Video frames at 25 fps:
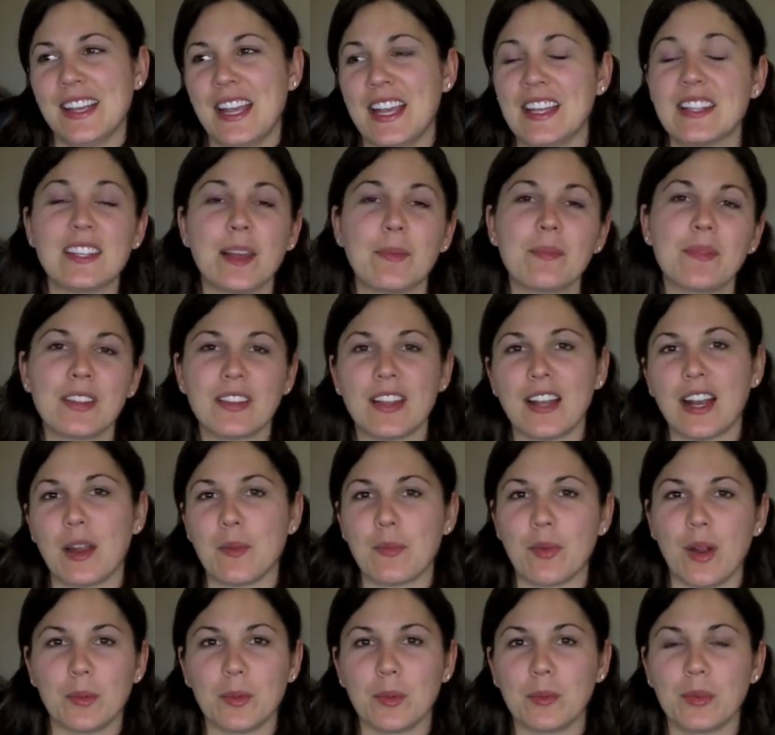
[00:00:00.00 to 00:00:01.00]
it's something that I
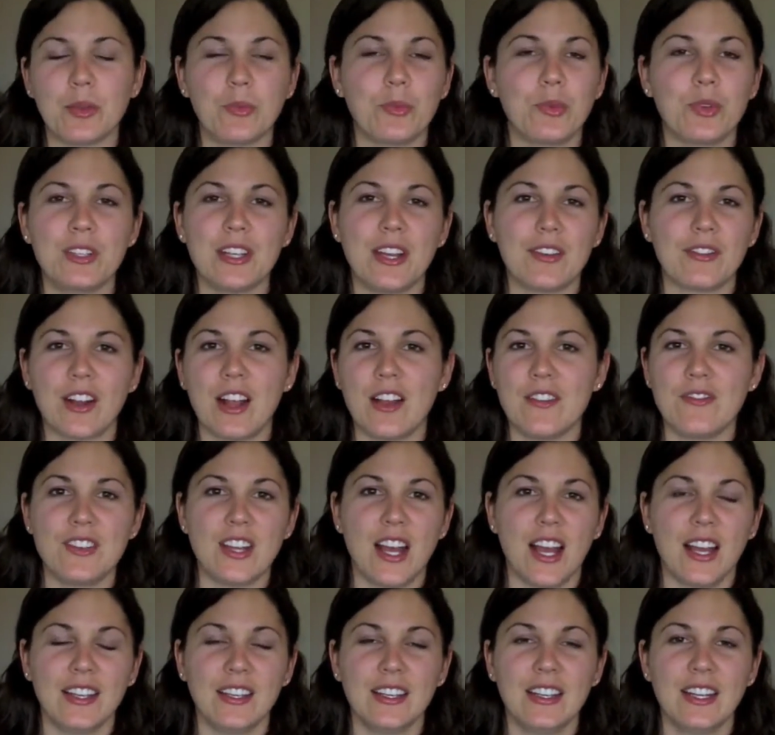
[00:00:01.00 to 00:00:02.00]
probably would never have
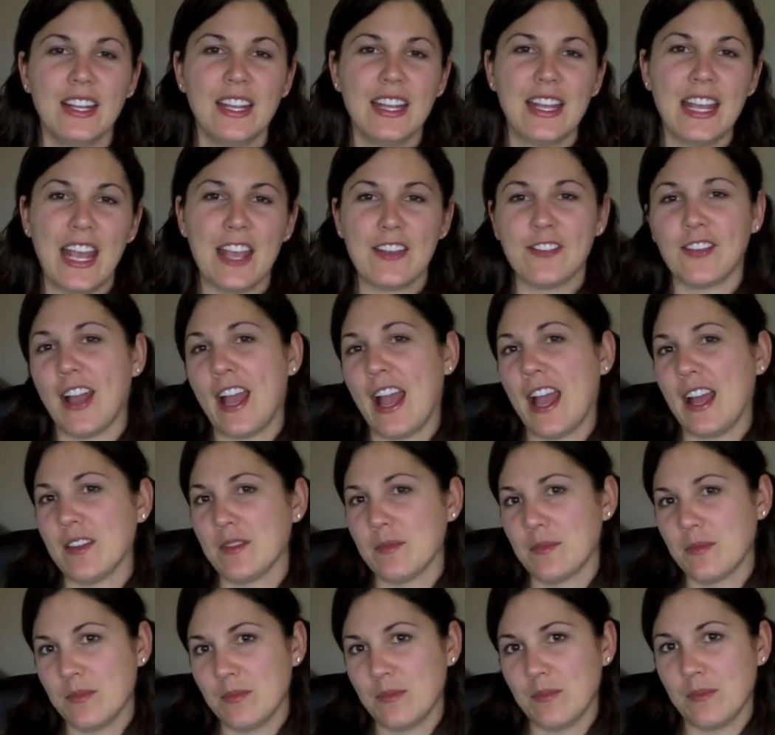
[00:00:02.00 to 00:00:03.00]
done if I
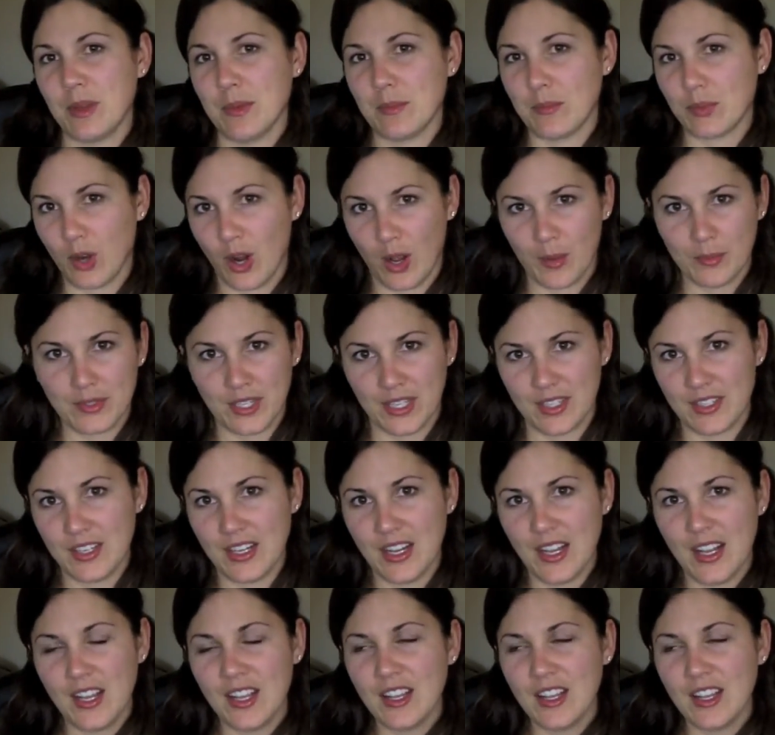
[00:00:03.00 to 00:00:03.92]
hadn't been prompted.